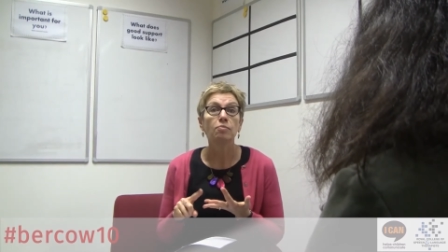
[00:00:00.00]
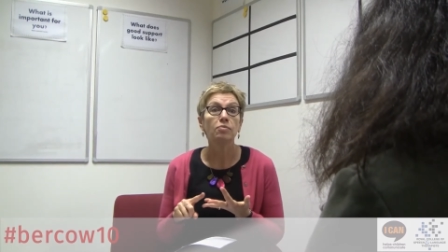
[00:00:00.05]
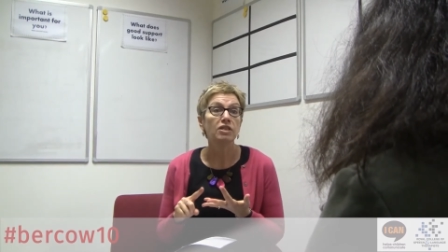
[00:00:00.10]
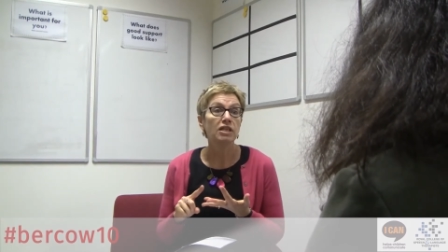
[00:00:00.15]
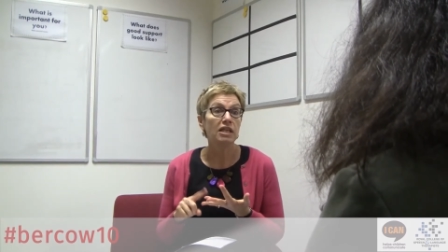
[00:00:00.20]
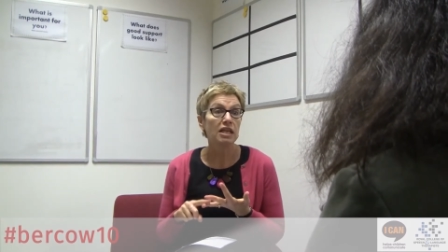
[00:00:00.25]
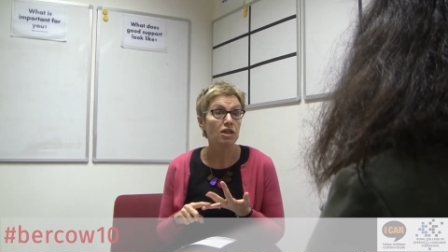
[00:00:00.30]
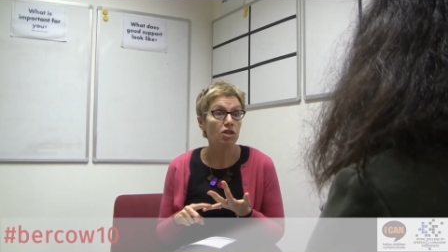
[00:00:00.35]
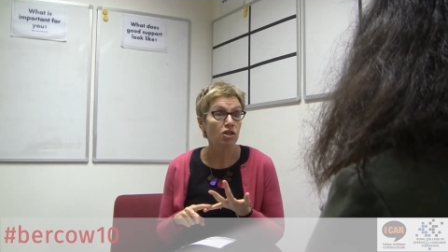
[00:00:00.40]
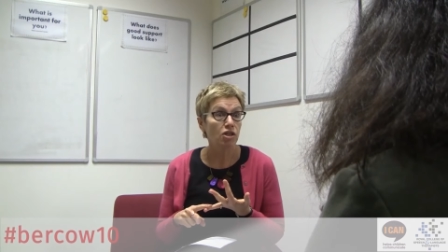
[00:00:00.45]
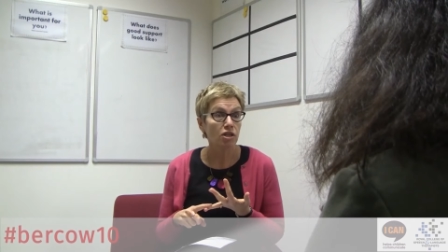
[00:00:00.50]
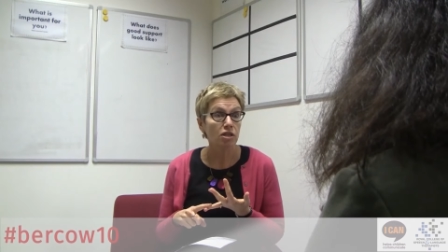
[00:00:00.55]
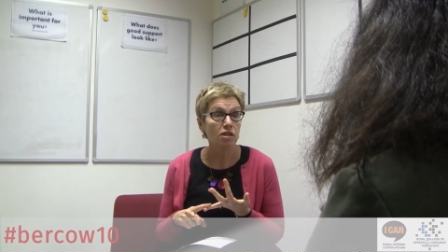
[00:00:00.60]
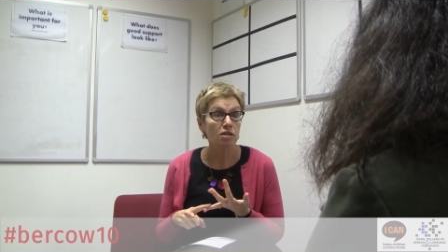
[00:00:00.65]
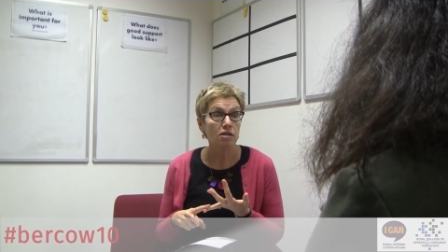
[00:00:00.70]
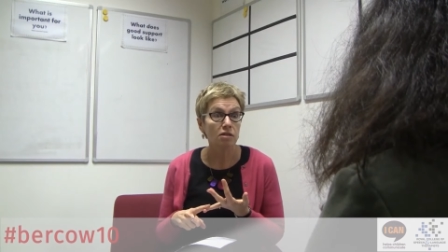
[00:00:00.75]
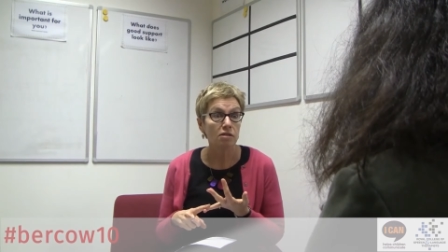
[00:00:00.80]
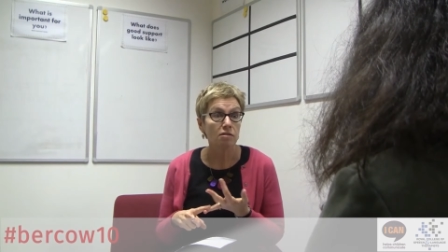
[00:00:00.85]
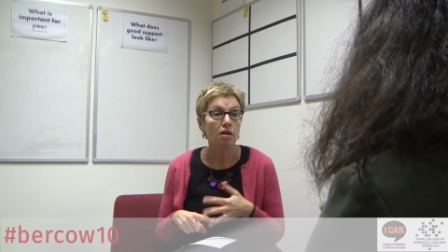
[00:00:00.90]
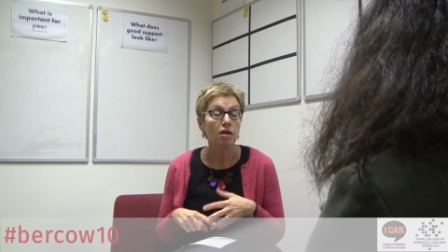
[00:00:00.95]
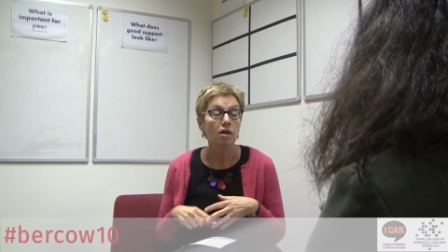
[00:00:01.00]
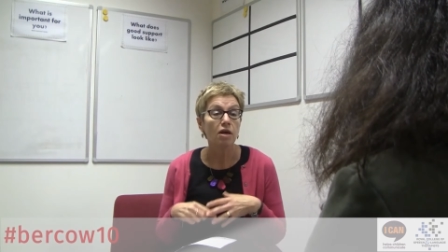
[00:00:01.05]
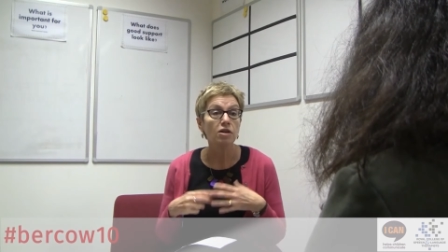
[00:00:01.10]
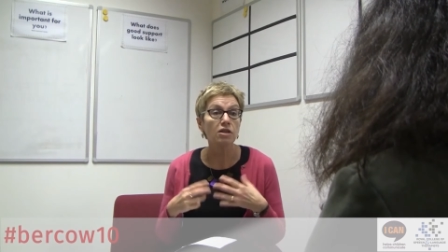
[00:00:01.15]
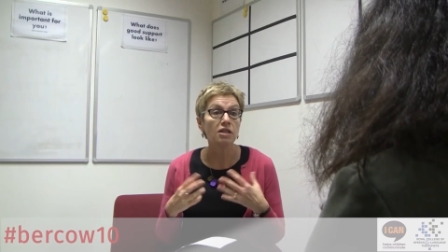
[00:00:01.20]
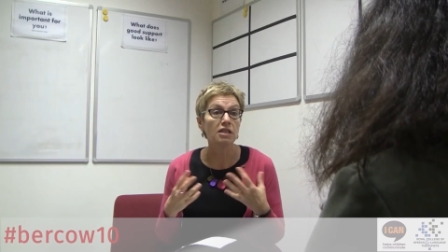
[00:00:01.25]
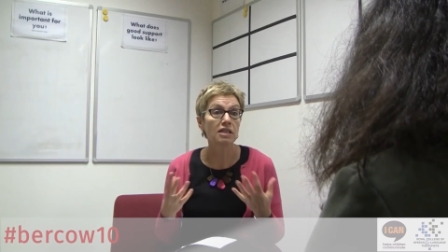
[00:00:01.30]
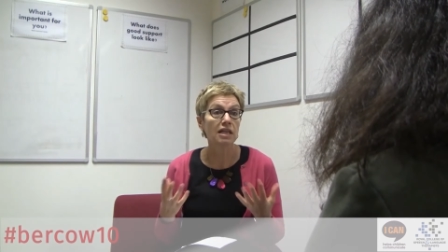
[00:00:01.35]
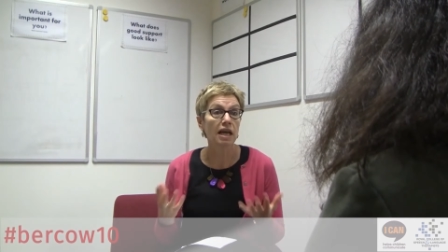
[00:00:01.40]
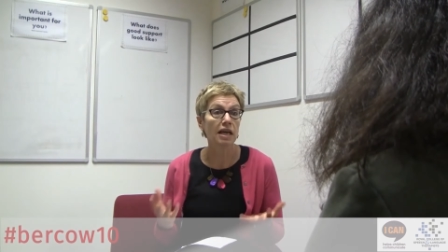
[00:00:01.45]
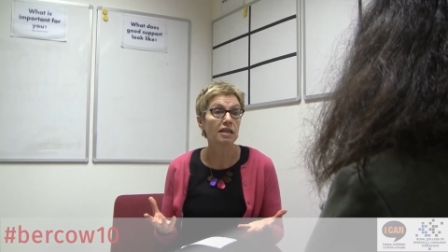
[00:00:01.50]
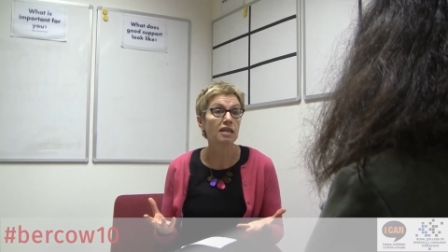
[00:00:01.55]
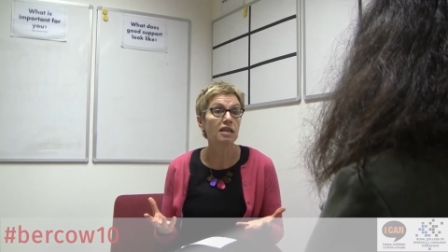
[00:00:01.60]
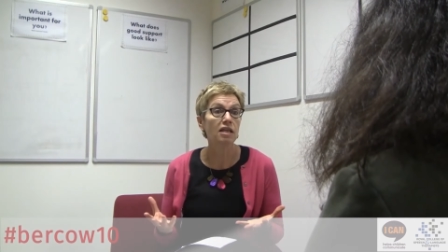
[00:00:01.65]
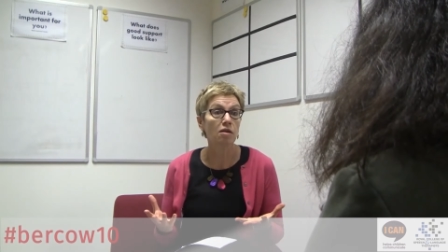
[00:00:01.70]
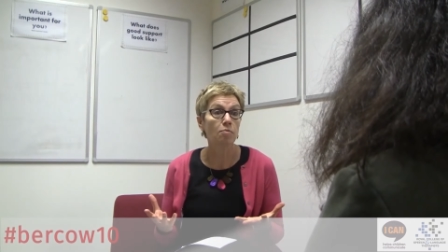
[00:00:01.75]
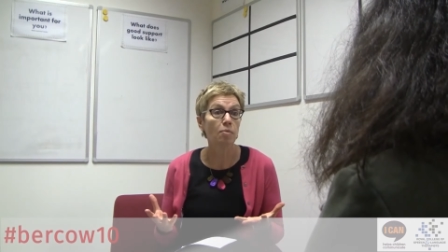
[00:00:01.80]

teachers' understanding